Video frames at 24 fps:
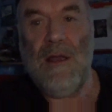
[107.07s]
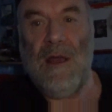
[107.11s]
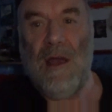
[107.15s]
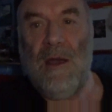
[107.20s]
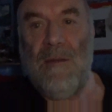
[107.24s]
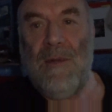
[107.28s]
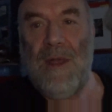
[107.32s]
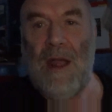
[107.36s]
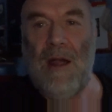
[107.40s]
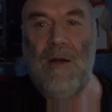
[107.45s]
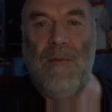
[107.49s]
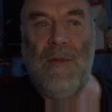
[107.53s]
I
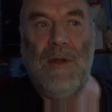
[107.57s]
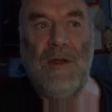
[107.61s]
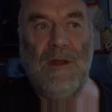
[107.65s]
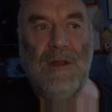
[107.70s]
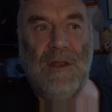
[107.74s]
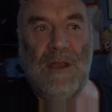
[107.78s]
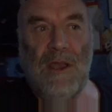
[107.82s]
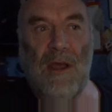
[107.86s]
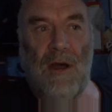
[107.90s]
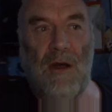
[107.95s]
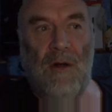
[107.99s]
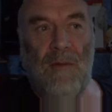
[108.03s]
mean, how am I
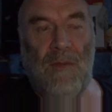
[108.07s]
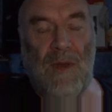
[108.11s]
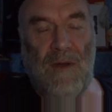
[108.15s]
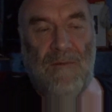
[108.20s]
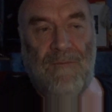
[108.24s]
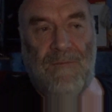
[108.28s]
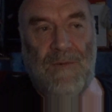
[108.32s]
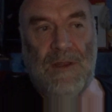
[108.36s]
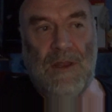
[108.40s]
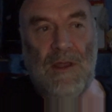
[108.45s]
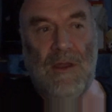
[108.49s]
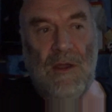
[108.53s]
going to get all my
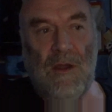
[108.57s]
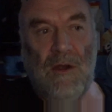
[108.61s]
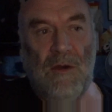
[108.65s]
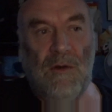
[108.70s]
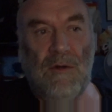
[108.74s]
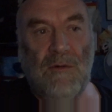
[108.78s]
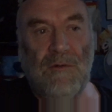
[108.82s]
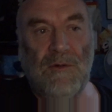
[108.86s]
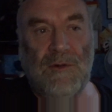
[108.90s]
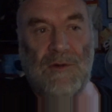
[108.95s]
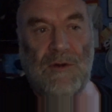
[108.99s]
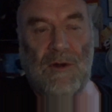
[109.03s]

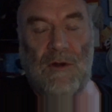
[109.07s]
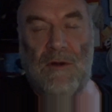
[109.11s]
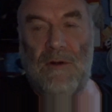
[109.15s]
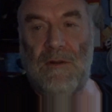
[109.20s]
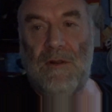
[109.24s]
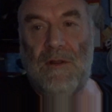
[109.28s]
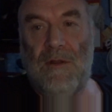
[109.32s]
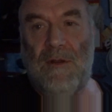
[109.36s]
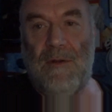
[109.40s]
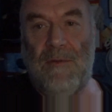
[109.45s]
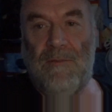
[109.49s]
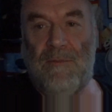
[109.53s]
videos,
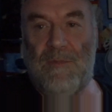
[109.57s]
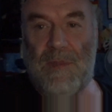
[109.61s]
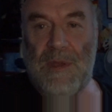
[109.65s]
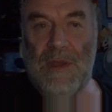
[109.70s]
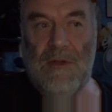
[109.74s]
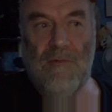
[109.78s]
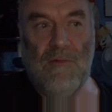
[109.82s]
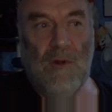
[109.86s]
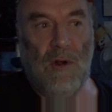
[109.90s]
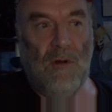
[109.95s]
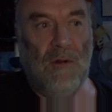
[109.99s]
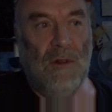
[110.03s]
all the
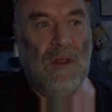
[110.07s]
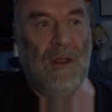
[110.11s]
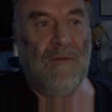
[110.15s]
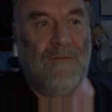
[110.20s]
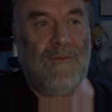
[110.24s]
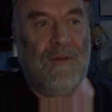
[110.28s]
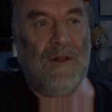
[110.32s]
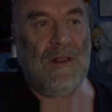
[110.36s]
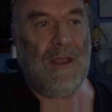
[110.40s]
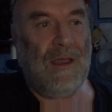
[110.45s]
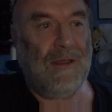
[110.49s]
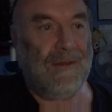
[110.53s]
B-roll
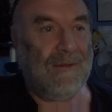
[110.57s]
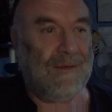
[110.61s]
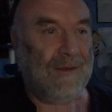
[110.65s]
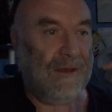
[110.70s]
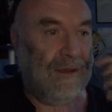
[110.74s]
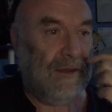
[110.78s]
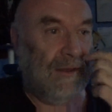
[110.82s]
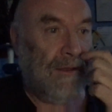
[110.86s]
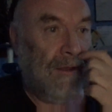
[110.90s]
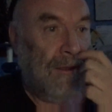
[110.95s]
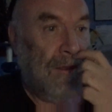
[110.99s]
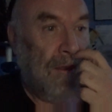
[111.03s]
I've
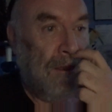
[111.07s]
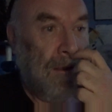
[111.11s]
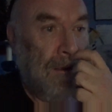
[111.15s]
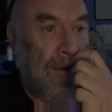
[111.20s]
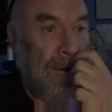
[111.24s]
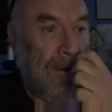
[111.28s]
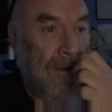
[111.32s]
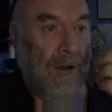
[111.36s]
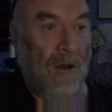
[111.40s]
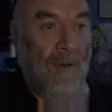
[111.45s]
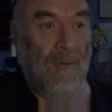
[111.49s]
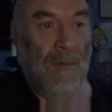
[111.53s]
collected,
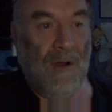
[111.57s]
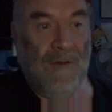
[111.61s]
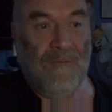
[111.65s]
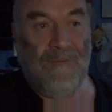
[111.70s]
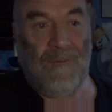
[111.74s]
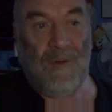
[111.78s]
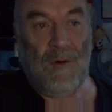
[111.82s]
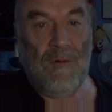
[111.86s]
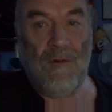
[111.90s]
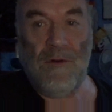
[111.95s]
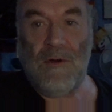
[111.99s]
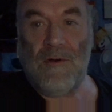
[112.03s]
all my
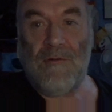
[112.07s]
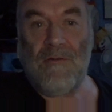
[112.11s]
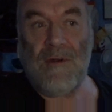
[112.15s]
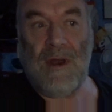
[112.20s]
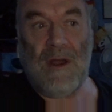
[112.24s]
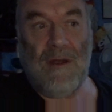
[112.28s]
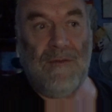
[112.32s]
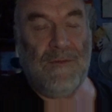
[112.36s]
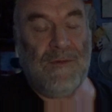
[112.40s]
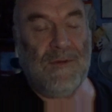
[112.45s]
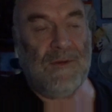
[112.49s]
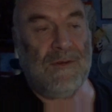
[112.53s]

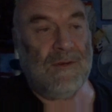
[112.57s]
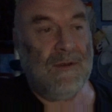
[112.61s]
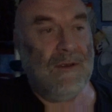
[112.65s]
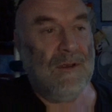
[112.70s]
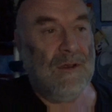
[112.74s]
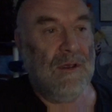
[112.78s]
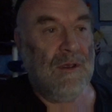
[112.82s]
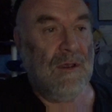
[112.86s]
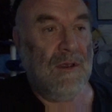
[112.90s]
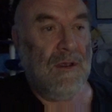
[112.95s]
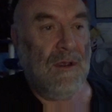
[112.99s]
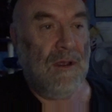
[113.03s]
photographs,
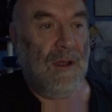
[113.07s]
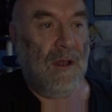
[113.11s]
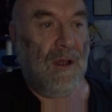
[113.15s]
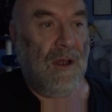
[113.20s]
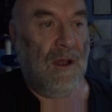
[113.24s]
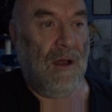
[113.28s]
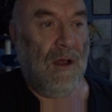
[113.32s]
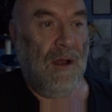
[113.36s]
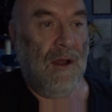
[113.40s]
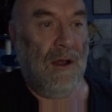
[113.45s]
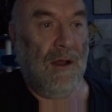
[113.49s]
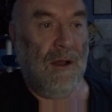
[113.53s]

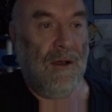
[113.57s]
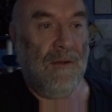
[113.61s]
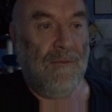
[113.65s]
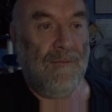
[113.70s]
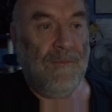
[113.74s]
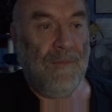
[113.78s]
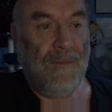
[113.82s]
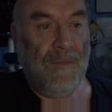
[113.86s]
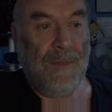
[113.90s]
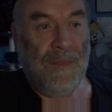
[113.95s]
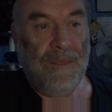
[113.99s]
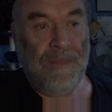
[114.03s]

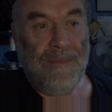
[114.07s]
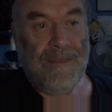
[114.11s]
all